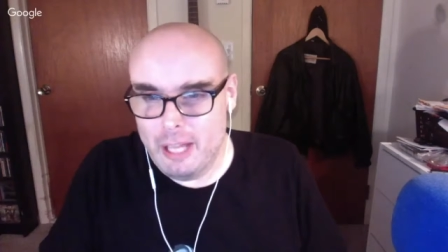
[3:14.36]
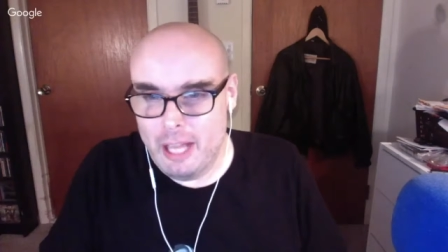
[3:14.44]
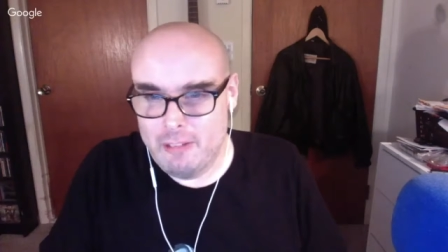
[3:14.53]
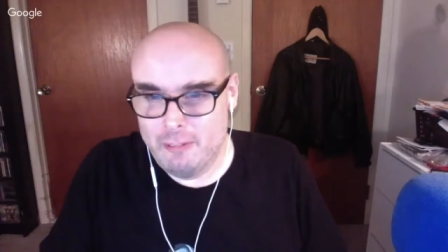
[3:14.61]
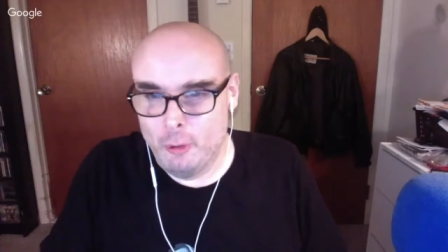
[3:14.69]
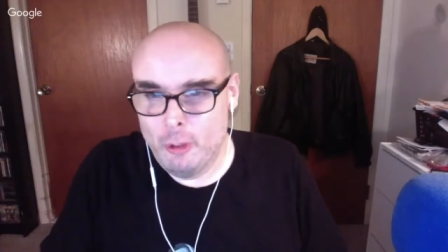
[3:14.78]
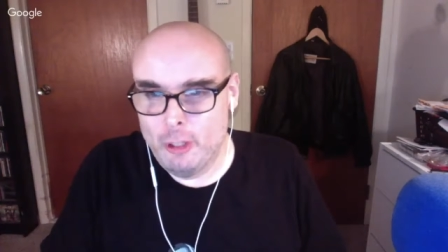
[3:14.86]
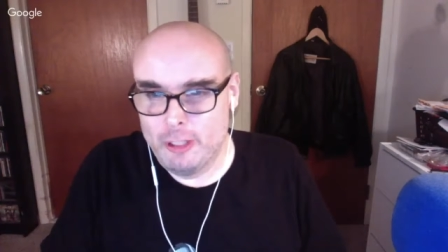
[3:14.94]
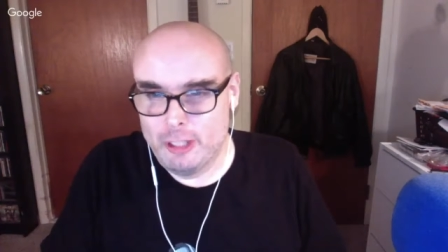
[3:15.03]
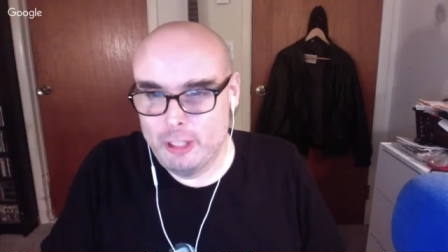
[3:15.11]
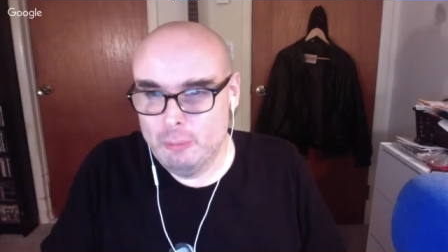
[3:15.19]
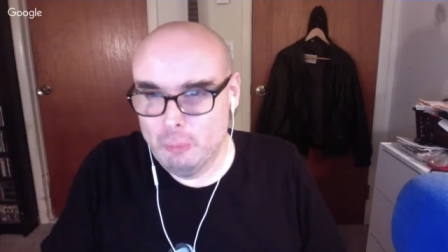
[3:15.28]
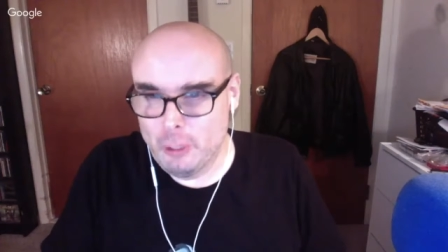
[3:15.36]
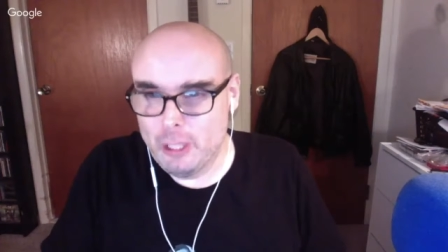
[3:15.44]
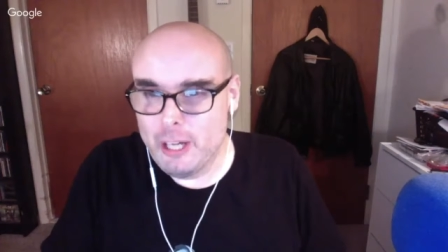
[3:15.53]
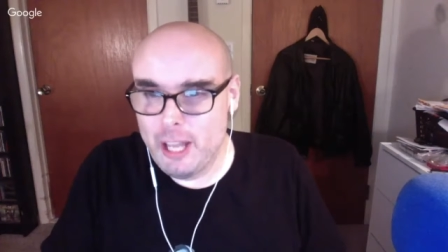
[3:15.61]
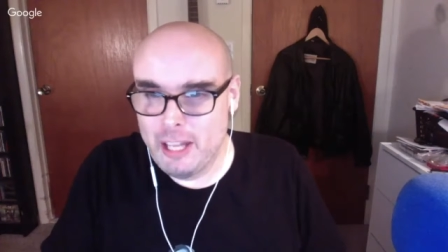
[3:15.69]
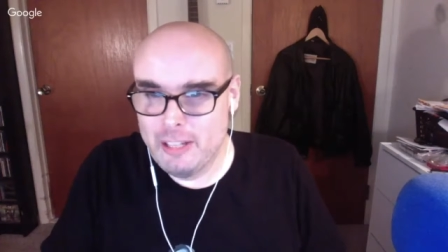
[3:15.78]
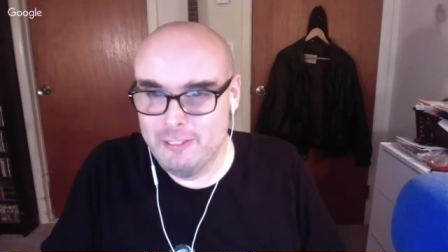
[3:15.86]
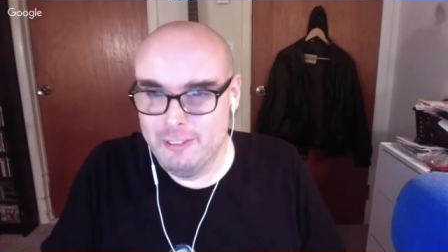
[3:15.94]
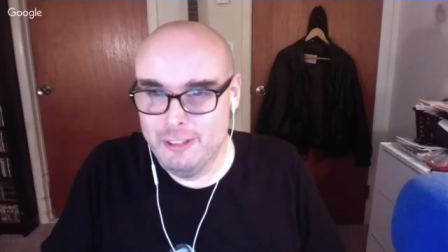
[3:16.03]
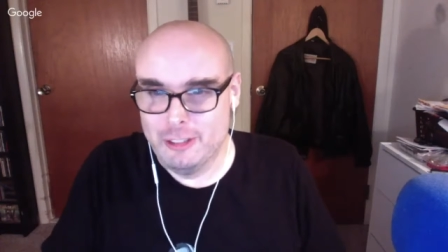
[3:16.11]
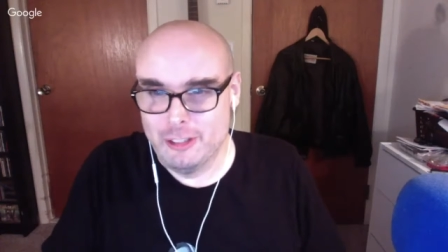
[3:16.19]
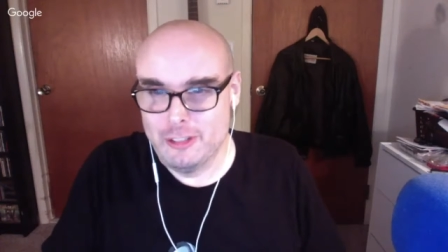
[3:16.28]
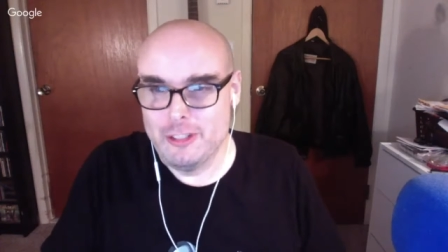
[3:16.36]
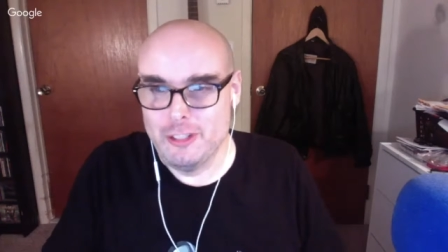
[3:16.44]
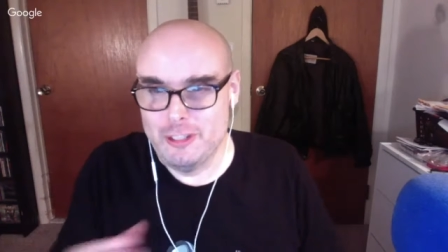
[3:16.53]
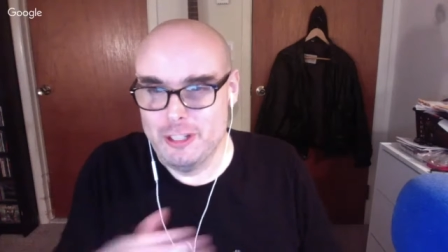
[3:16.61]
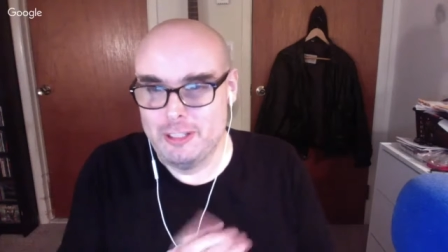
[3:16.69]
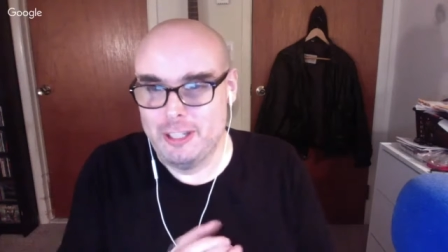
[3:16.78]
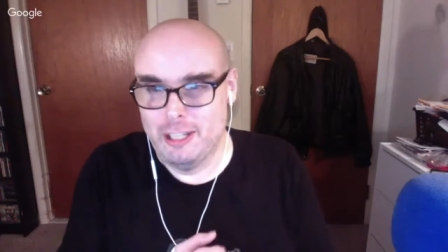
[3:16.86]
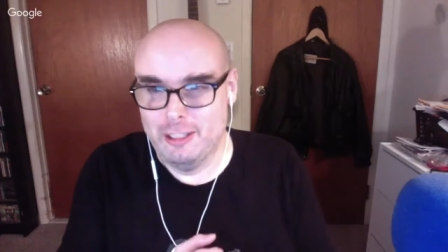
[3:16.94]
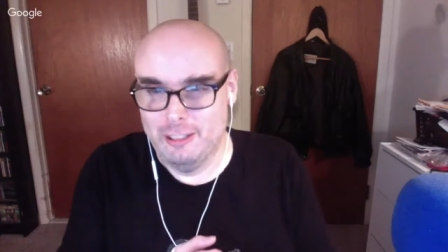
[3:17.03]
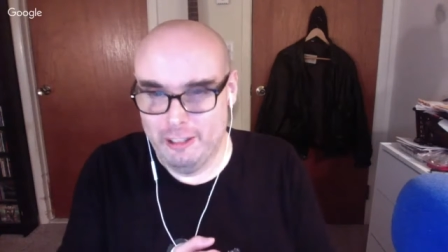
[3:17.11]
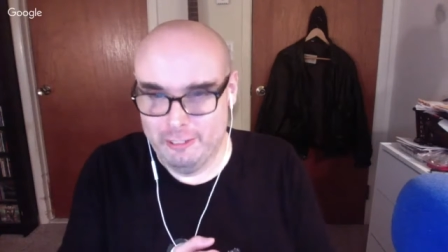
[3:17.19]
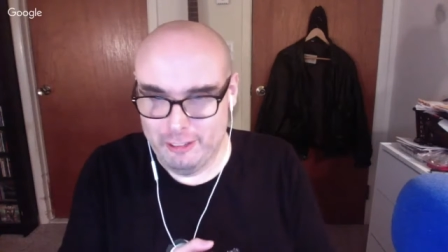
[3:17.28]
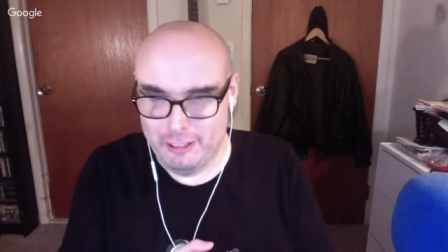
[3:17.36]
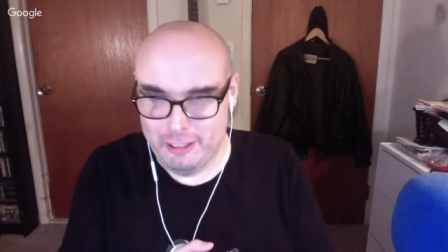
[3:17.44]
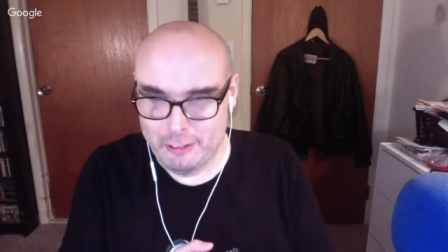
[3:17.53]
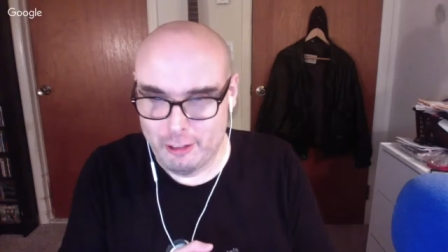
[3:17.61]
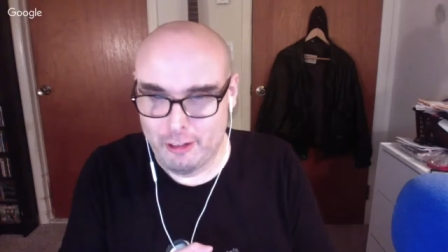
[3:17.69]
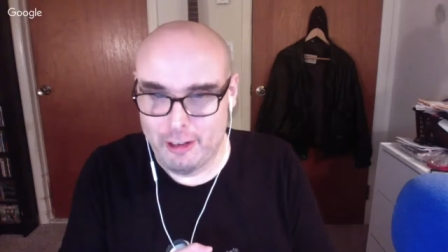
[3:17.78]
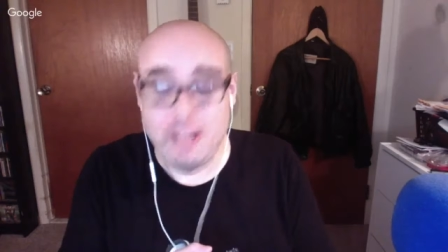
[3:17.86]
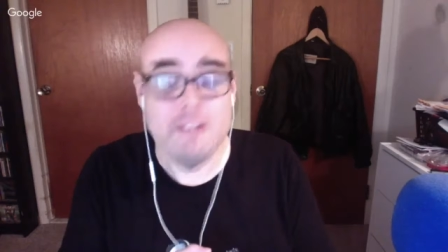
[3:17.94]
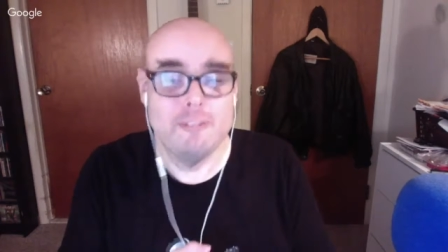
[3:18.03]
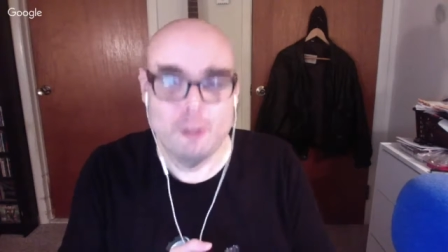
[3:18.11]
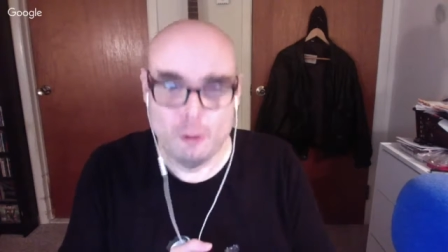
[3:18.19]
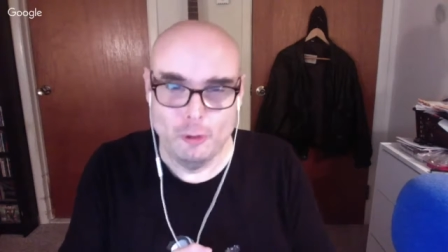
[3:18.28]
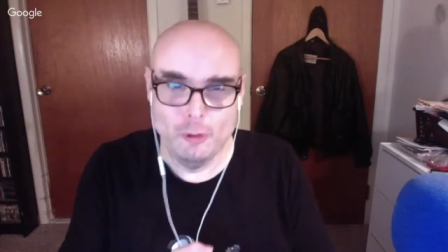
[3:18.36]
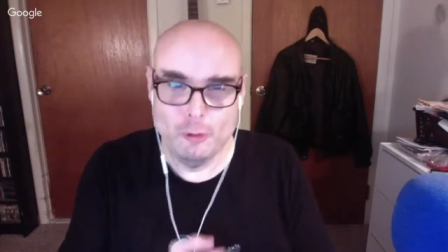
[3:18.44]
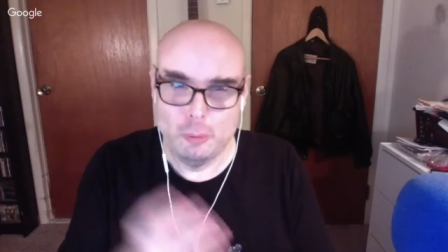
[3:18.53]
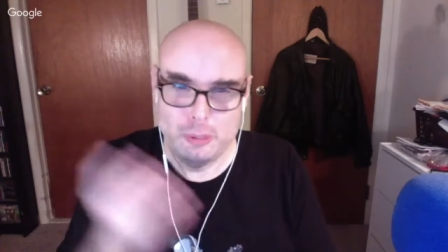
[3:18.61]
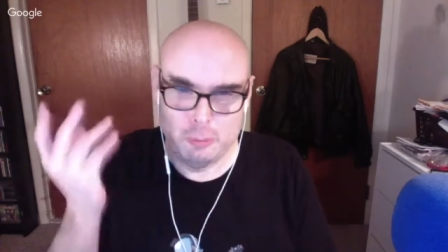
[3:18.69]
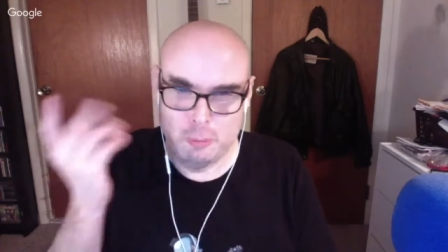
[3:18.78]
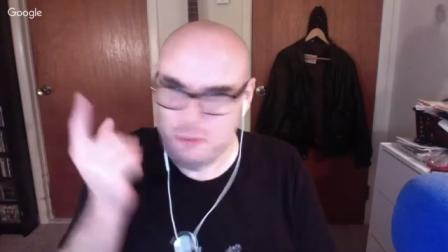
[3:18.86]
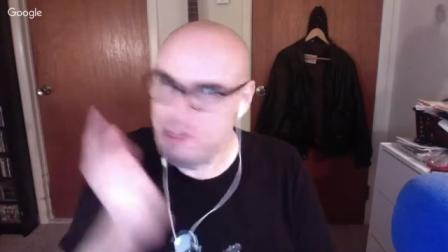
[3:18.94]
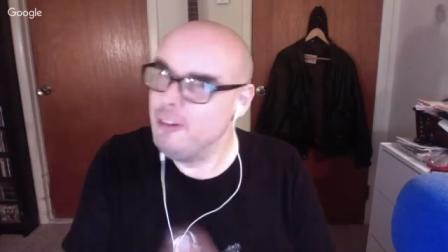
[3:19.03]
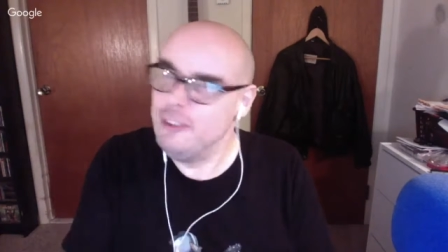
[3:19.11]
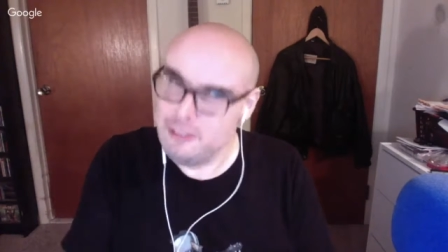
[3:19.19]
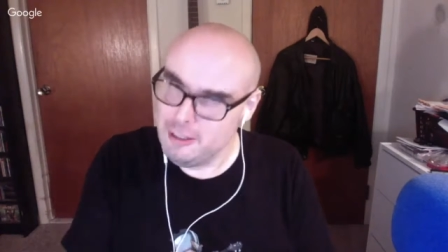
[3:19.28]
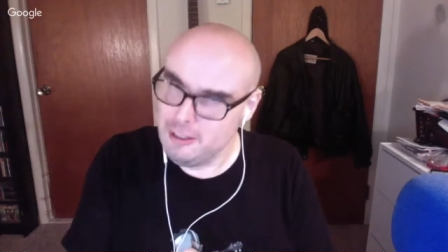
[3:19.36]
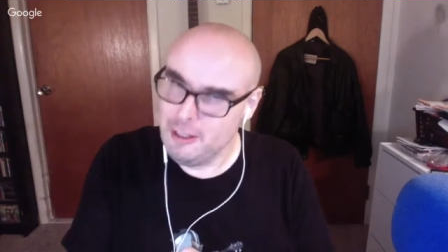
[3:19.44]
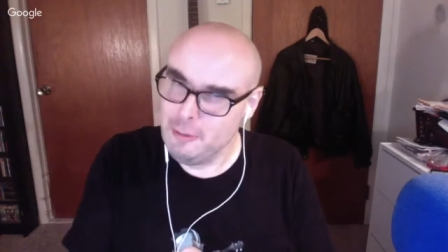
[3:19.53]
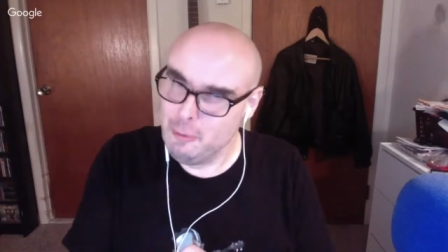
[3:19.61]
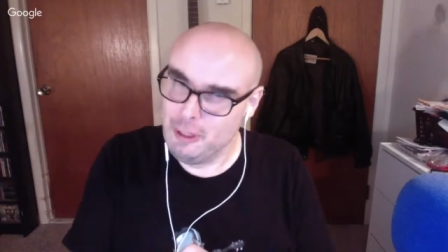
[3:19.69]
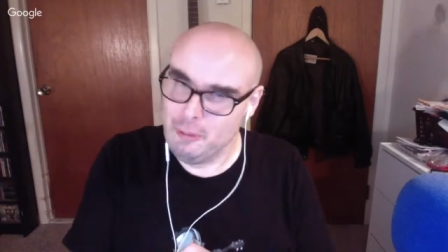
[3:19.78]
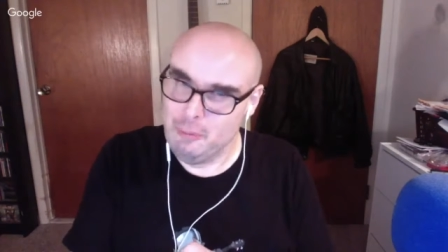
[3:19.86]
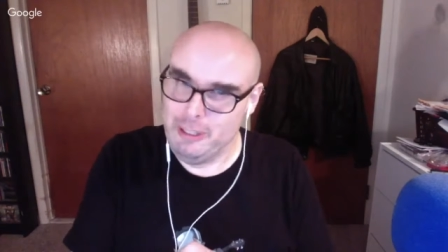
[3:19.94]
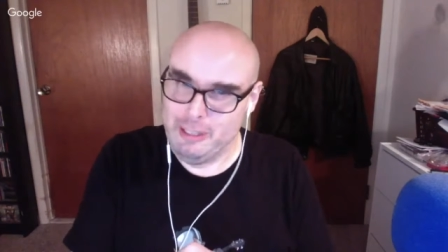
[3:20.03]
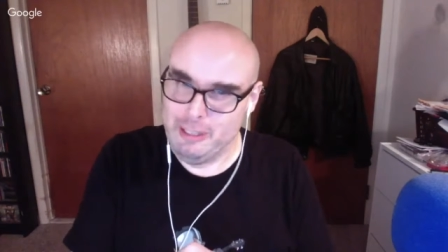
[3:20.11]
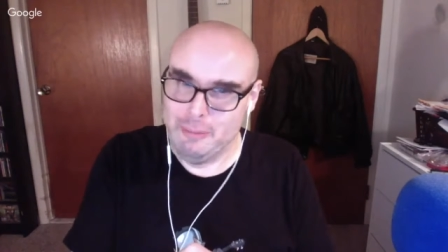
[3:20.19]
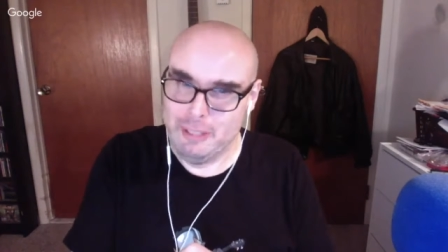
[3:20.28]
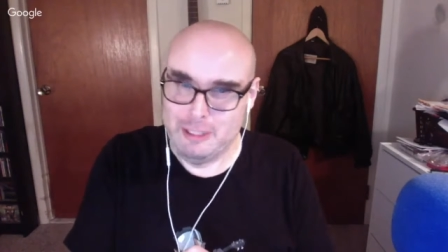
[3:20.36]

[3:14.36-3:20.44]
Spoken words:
And Voyle Gilmore, and features Dick Dale on lead guitar and vocals, which was not listed on Wikipedia, but he